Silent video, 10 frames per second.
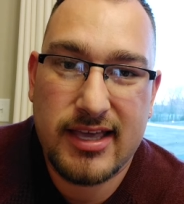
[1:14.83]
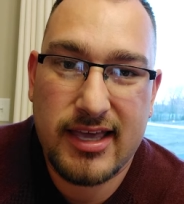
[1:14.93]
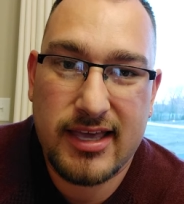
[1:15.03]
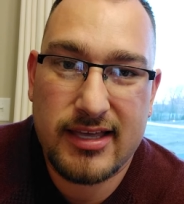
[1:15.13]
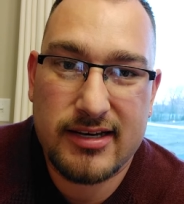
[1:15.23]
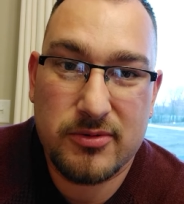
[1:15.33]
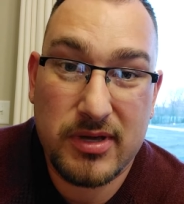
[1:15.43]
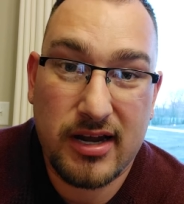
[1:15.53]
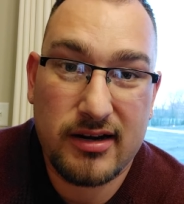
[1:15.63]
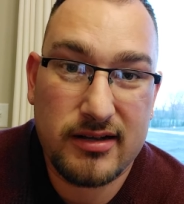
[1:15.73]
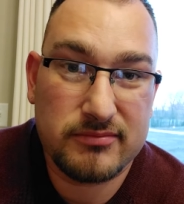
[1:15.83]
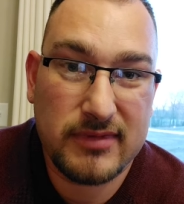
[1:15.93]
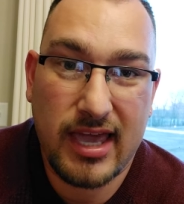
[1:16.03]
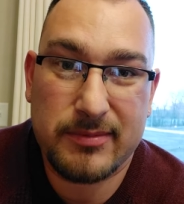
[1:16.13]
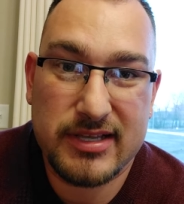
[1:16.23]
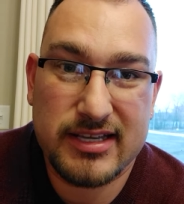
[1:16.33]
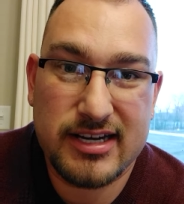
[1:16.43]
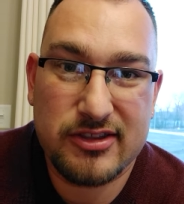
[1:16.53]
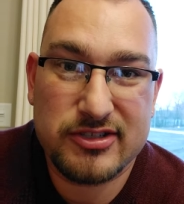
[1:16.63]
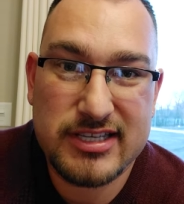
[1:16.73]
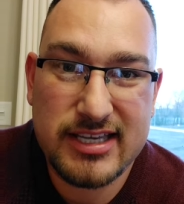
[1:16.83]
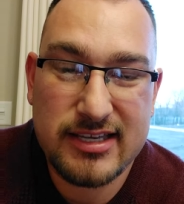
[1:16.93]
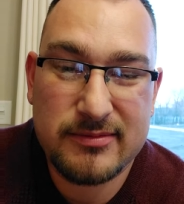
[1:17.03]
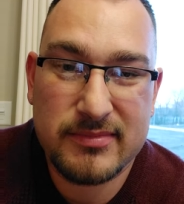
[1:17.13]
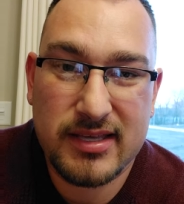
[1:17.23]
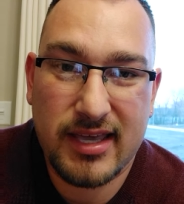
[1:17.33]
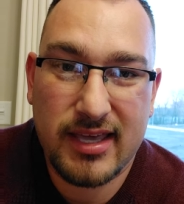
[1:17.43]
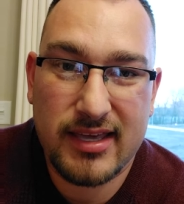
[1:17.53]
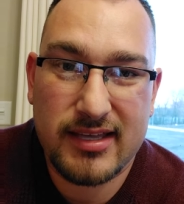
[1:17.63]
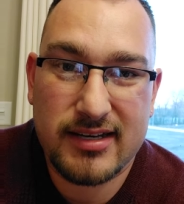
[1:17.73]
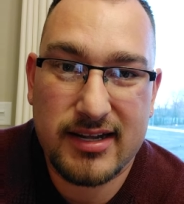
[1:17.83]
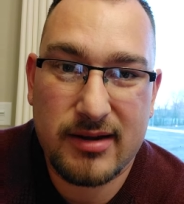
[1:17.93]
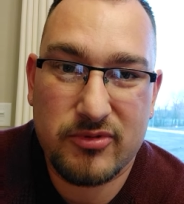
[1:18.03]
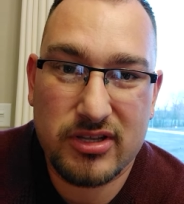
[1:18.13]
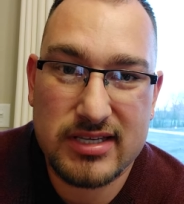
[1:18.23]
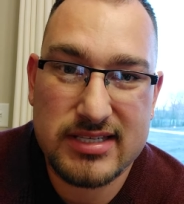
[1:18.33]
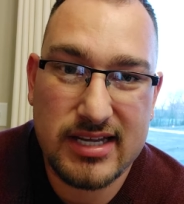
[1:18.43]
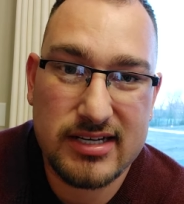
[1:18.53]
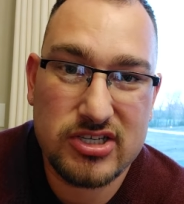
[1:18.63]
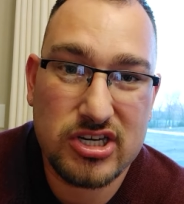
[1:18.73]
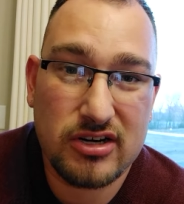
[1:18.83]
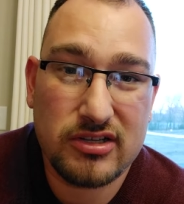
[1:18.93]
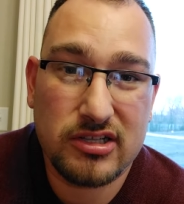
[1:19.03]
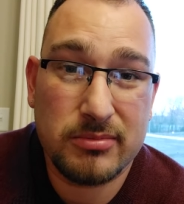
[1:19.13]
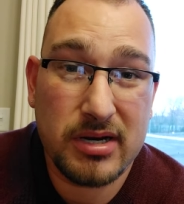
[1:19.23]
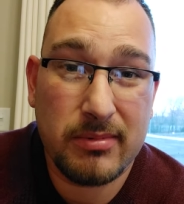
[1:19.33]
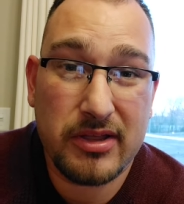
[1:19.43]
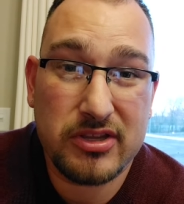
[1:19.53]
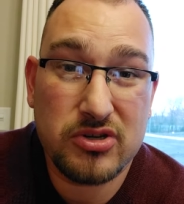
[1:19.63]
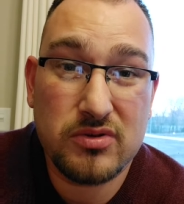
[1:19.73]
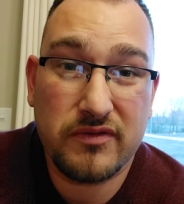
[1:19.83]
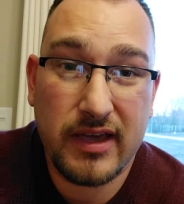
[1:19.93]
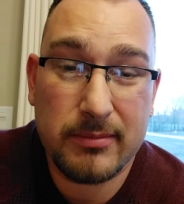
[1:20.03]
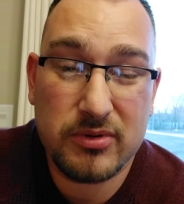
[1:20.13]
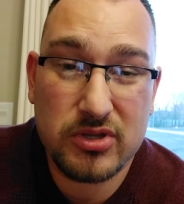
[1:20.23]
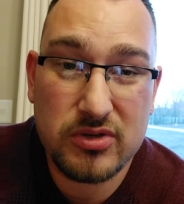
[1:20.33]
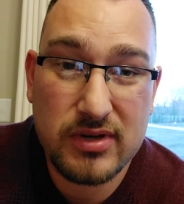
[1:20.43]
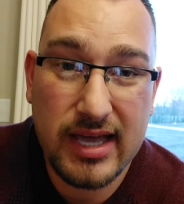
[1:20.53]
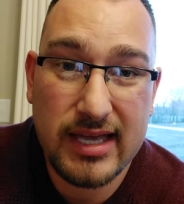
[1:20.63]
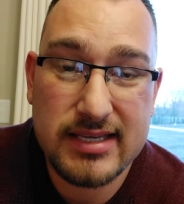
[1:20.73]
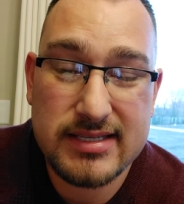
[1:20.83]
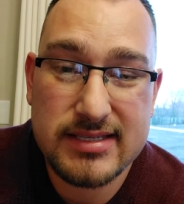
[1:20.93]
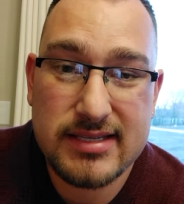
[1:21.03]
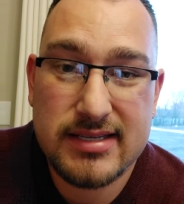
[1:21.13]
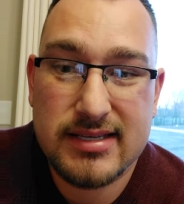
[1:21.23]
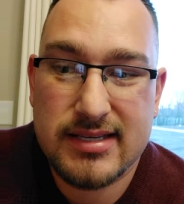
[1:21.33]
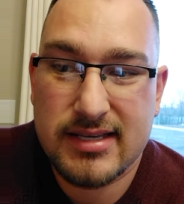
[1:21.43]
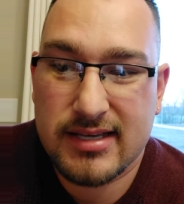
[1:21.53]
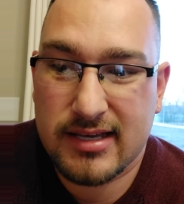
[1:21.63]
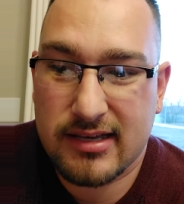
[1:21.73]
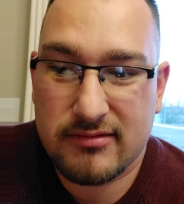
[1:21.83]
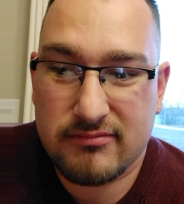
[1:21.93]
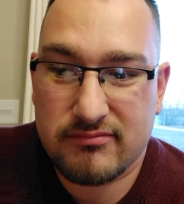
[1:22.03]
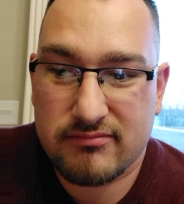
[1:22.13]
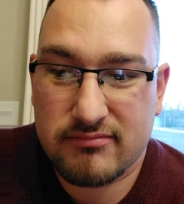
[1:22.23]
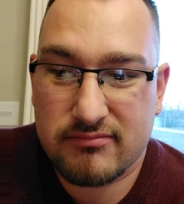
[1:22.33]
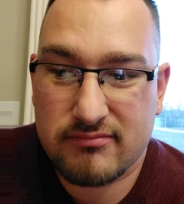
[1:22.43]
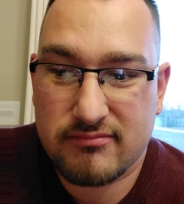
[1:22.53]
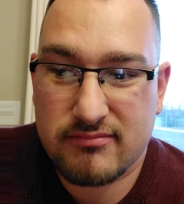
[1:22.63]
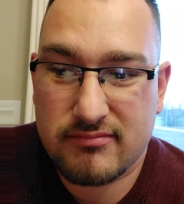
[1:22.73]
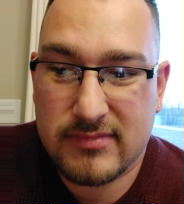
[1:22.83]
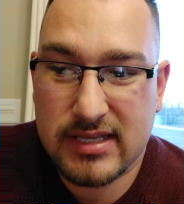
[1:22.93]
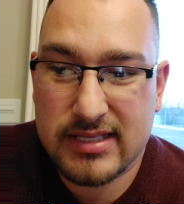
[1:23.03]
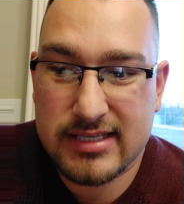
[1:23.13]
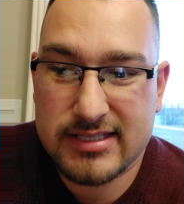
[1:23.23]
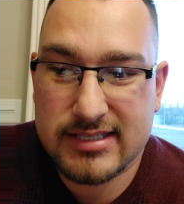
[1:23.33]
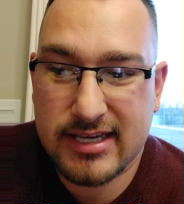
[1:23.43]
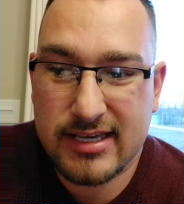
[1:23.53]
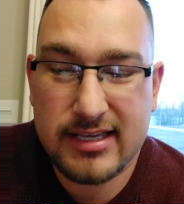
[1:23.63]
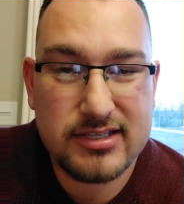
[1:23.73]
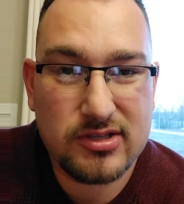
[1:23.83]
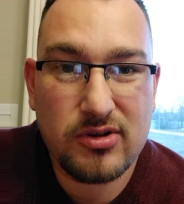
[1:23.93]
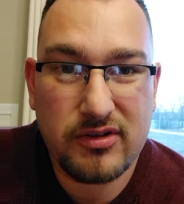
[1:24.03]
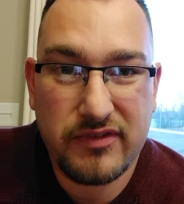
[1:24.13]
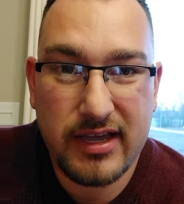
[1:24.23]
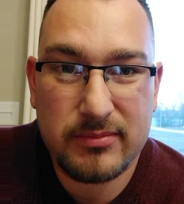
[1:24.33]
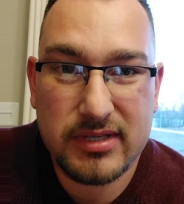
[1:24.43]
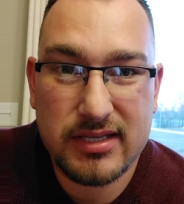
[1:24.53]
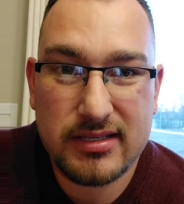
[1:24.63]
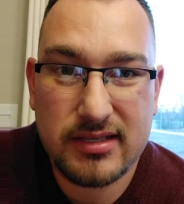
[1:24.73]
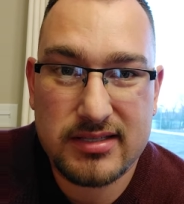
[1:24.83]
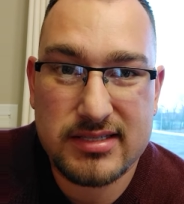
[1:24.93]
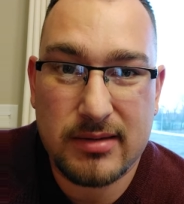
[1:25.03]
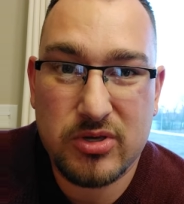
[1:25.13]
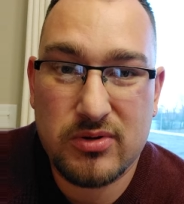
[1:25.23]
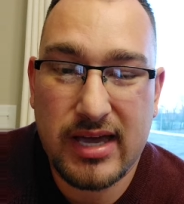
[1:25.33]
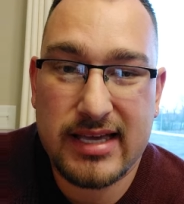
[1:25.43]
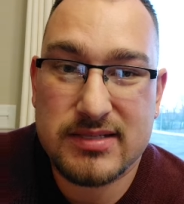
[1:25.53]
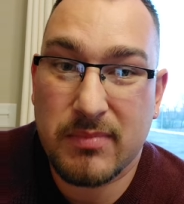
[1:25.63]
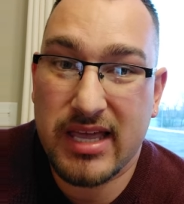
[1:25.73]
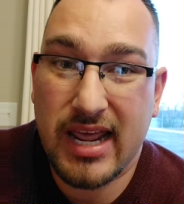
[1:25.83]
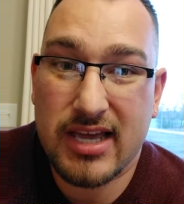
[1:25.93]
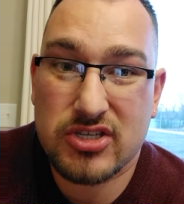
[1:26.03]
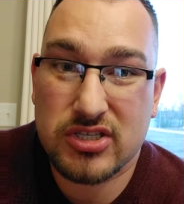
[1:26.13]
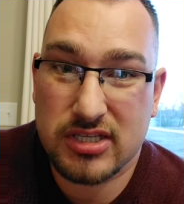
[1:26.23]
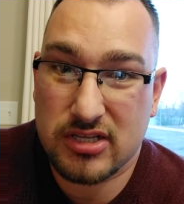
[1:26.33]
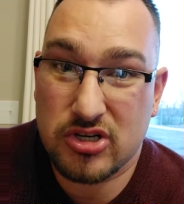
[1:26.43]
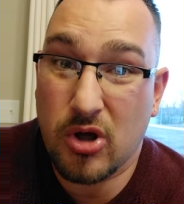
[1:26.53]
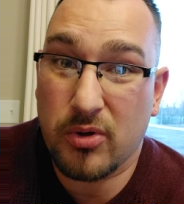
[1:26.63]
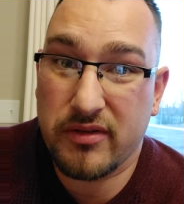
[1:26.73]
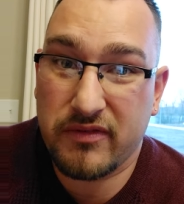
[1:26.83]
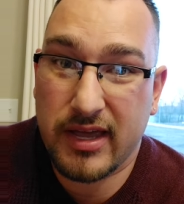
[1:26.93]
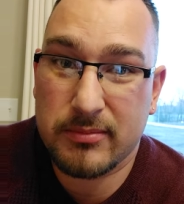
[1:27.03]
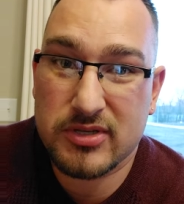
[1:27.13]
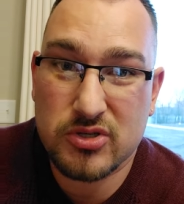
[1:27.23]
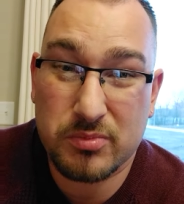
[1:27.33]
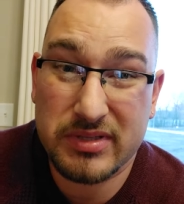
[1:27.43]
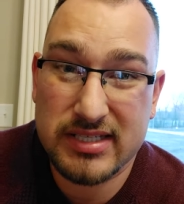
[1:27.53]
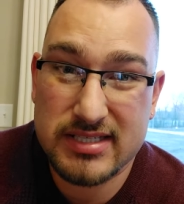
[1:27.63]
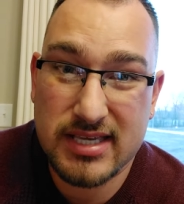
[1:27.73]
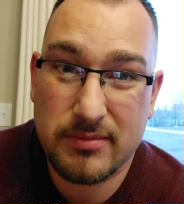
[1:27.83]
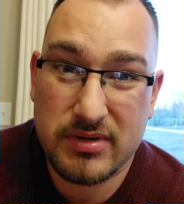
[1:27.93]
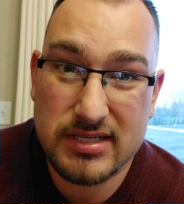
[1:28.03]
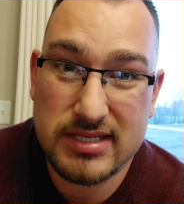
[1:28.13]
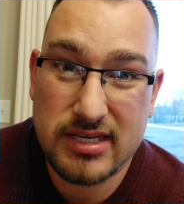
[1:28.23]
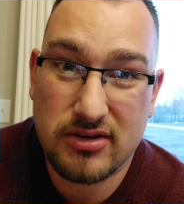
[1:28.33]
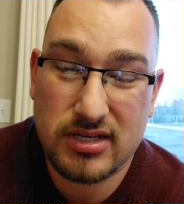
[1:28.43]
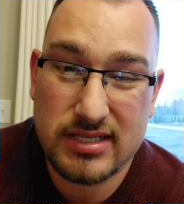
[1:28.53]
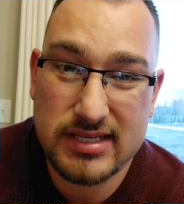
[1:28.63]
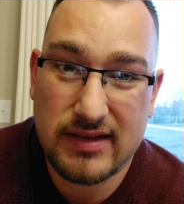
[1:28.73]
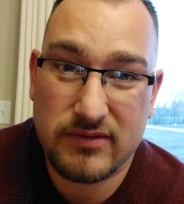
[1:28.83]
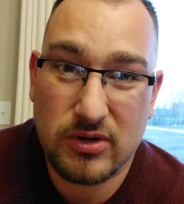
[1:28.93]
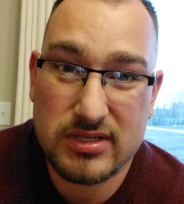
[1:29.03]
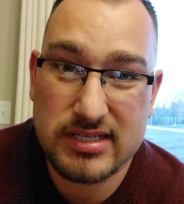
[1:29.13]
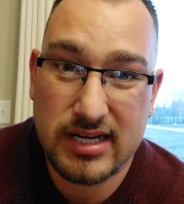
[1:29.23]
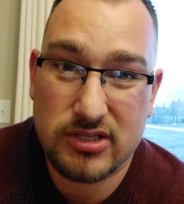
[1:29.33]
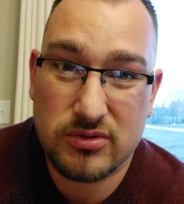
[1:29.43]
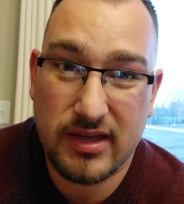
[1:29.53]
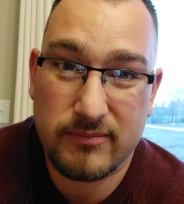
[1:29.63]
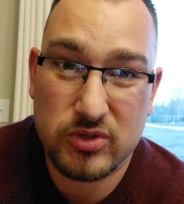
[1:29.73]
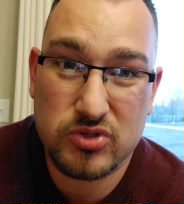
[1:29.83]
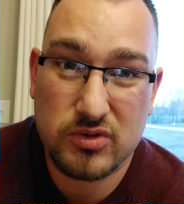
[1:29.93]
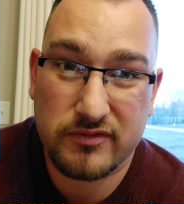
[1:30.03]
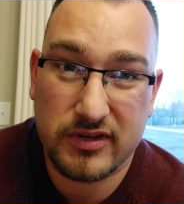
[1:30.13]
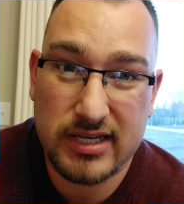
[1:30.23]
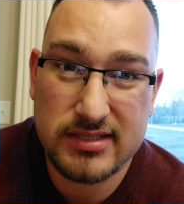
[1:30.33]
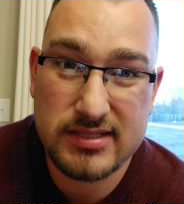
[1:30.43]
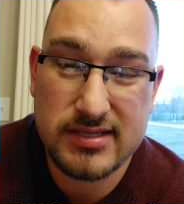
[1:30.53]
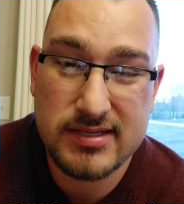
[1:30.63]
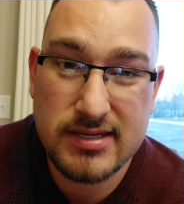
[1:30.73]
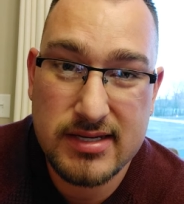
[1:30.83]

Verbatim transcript: And we are. I'm captaining another team, and I'm really excited to share a little bit about the new family with you guys. Um, it's it's a local family. Some of you guys might actually know the family, so please keep it a secret because I've noticed that I do have mutual friends.